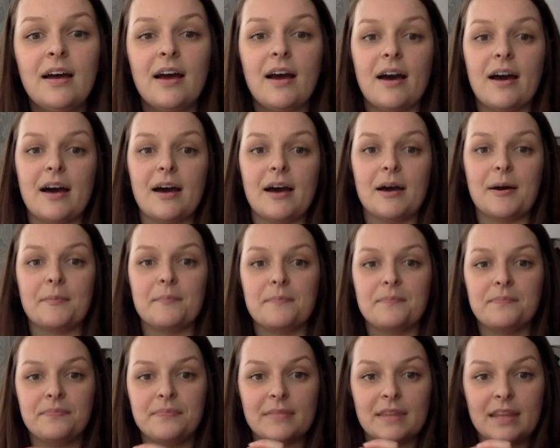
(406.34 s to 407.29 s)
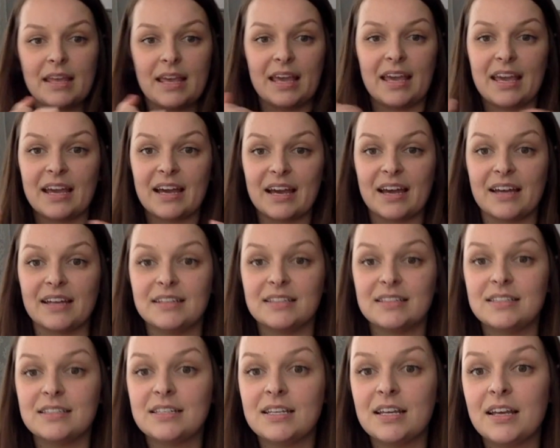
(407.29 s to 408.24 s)

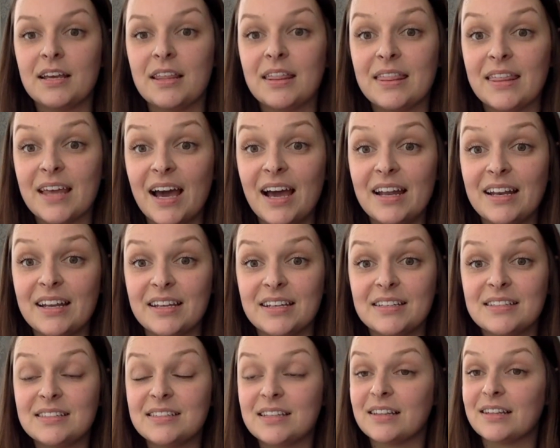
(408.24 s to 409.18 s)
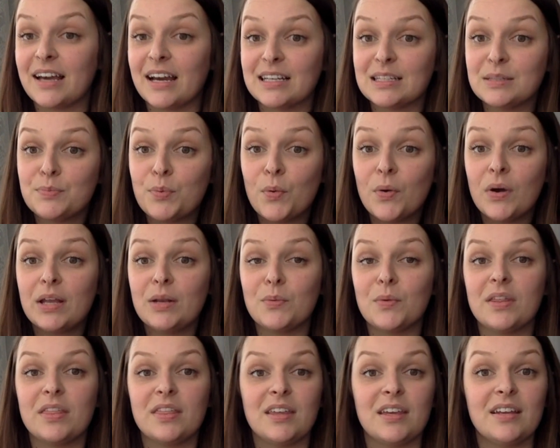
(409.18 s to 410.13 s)
And that is the last point
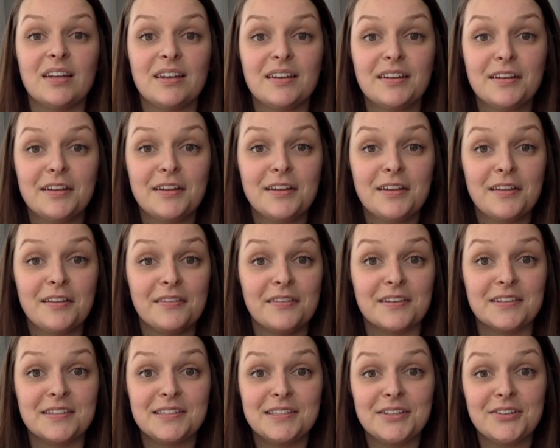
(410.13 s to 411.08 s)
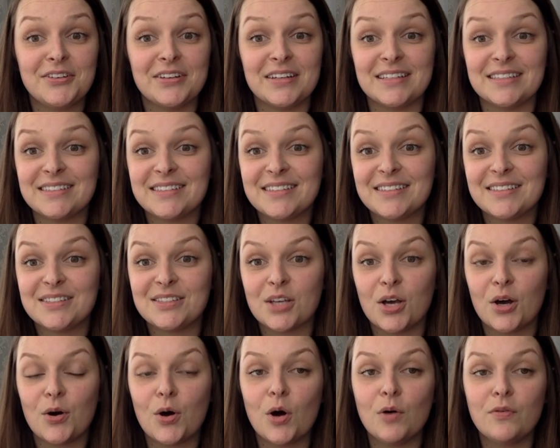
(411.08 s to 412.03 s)
within this series.
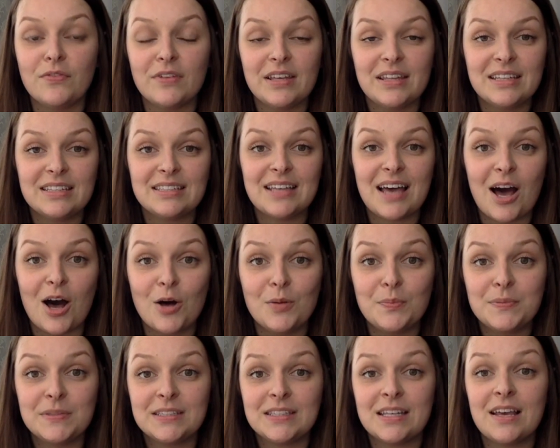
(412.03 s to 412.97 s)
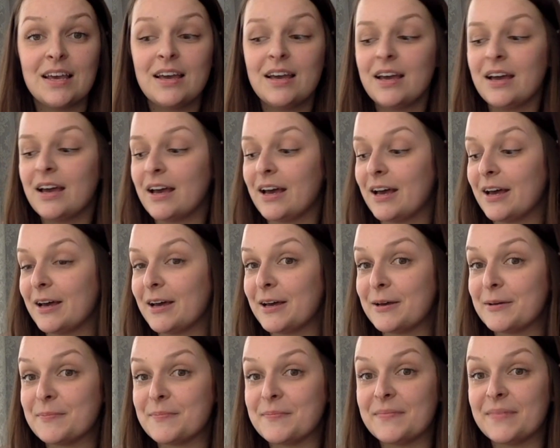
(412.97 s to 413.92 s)
So hopefully this helps.
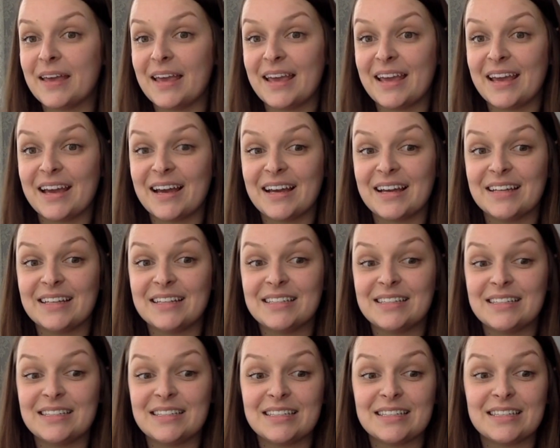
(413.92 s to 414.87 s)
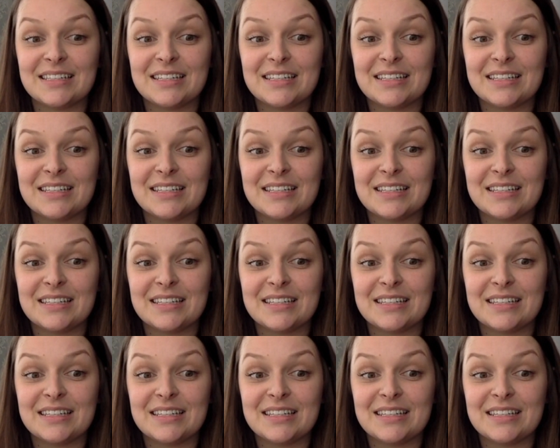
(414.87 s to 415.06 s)
And